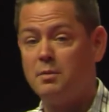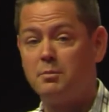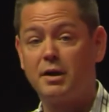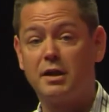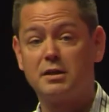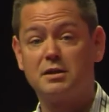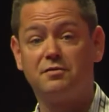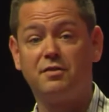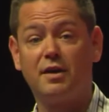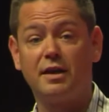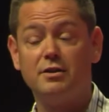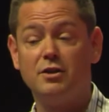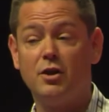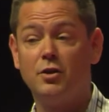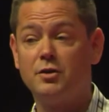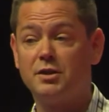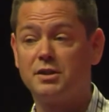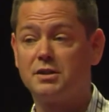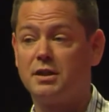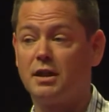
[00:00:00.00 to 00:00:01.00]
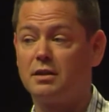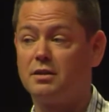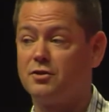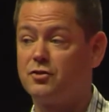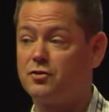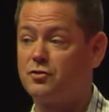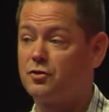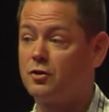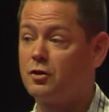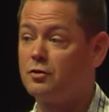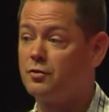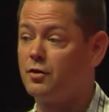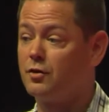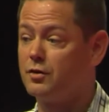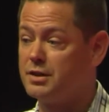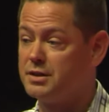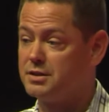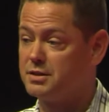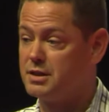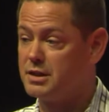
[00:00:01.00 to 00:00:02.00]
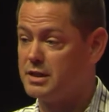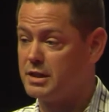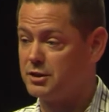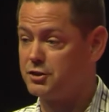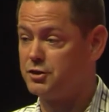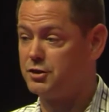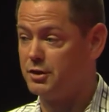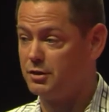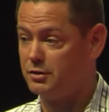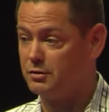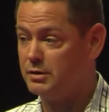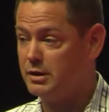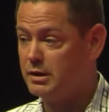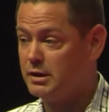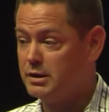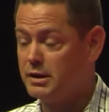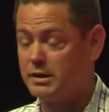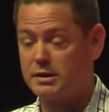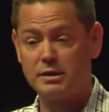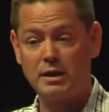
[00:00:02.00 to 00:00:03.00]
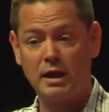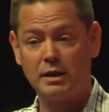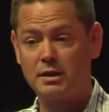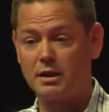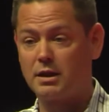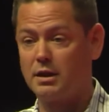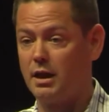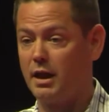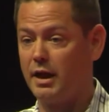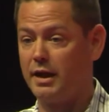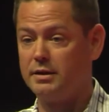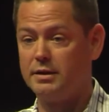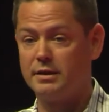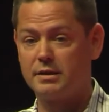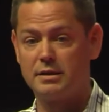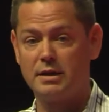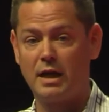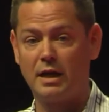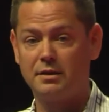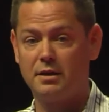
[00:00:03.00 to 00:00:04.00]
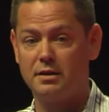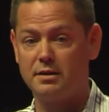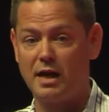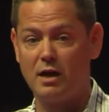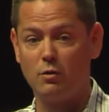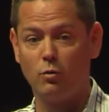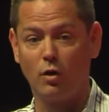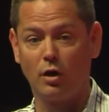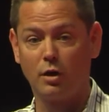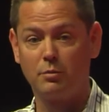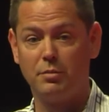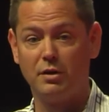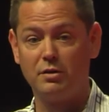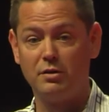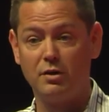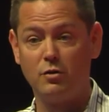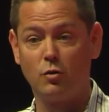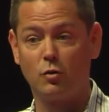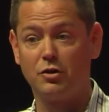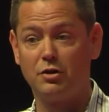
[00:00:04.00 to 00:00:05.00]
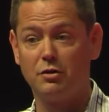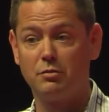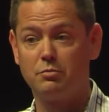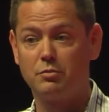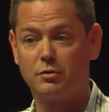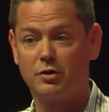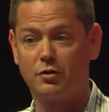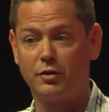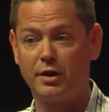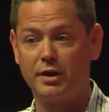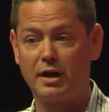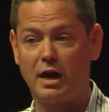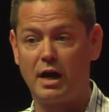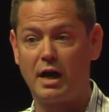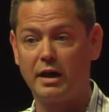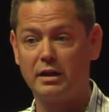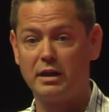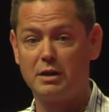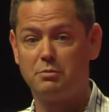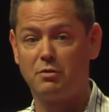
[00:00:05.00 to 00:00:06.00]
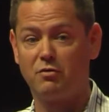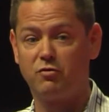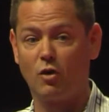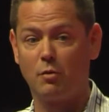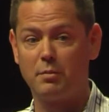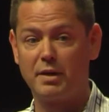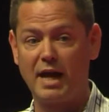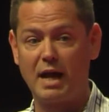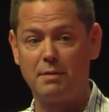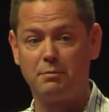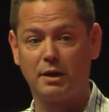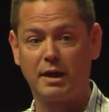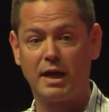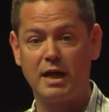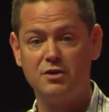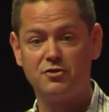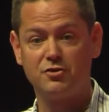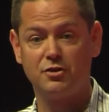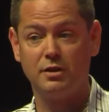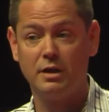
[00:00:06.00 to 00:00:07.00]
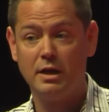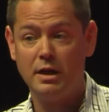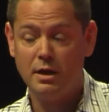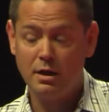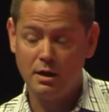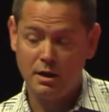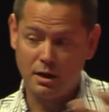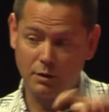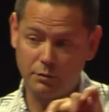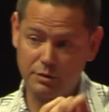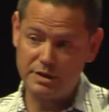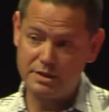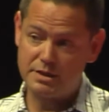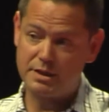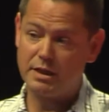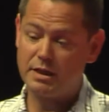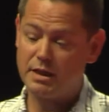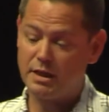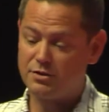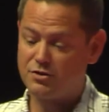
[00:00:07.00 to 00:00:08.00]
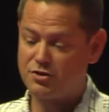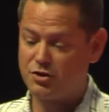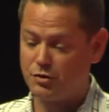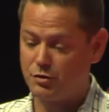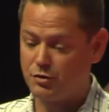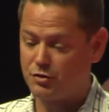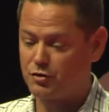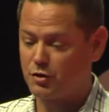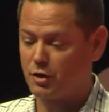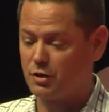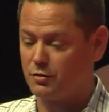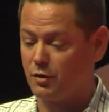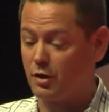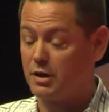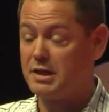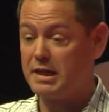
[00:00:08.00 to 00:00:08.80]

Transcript: because if I notice that the server is the issue, it's not the client, it's not the network, but in order to create a highly performing application, I want to dig into server.